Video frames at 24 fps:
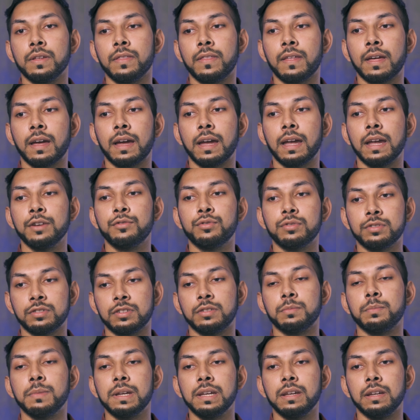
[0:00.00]
that interested
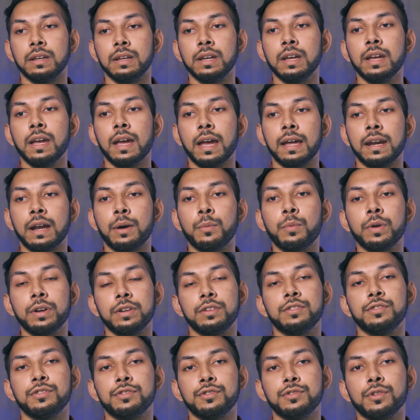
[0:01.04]
me, and I wanted
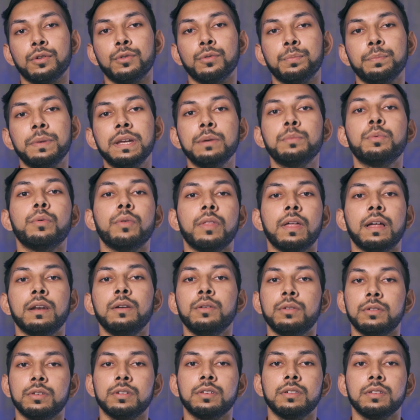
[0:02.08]
to show people that
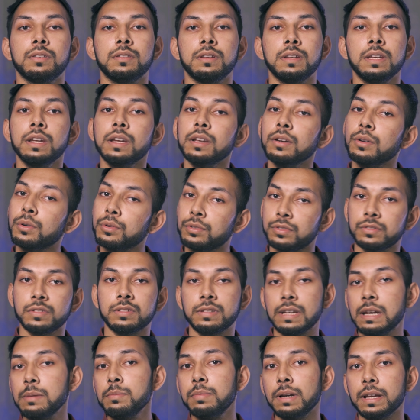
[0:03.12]
look, you can go to the
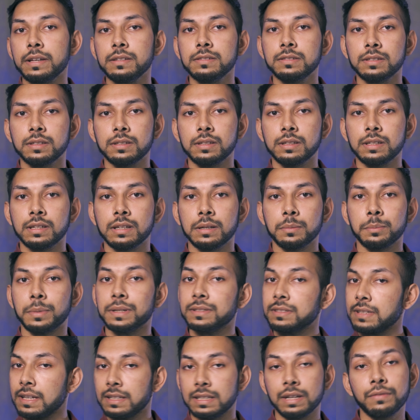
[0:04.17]
same place but
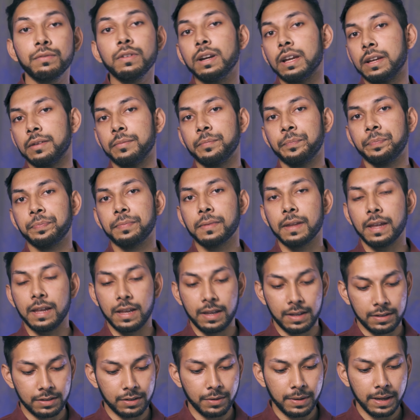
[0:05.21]
see it differently.
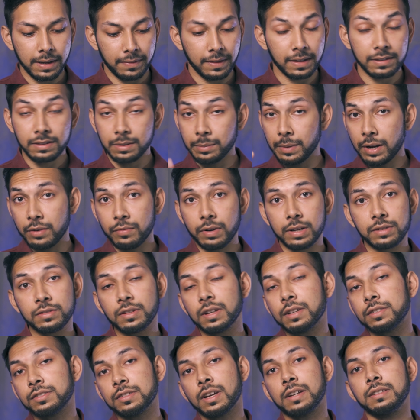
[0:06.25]
So yeah, that's the main reason I
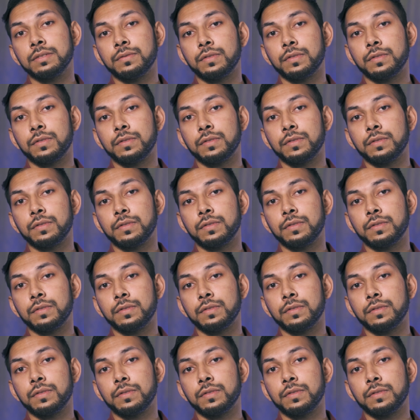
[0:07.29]
started